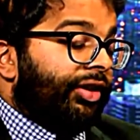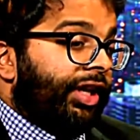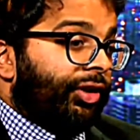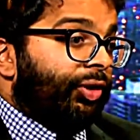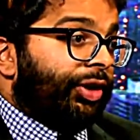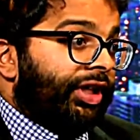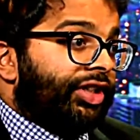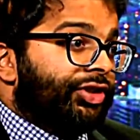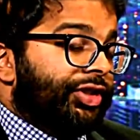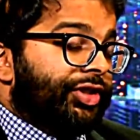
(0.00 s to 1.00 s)
they are looking
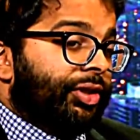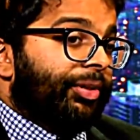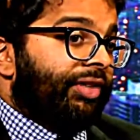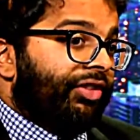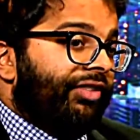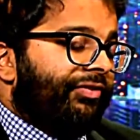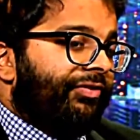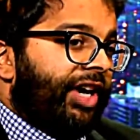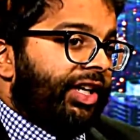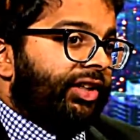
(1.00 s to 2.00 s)
in to determine if they
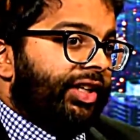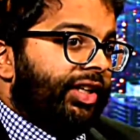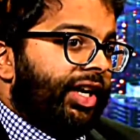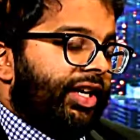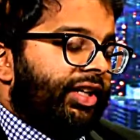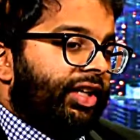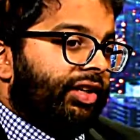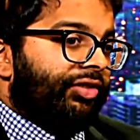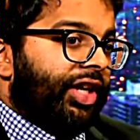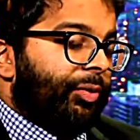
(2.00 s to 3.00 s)
violated any
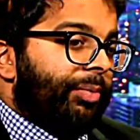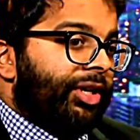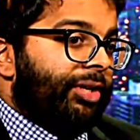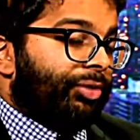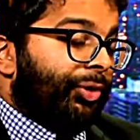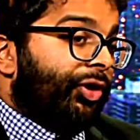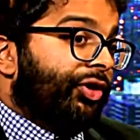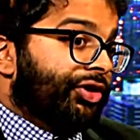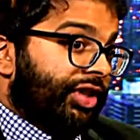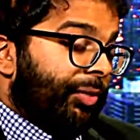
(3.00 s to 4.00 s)
of the NYPD
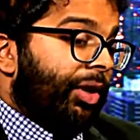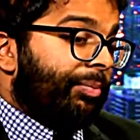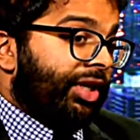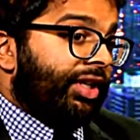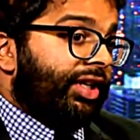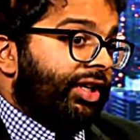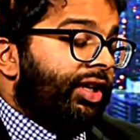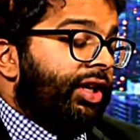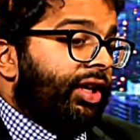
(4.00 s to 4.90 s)
protocols, and the NYPD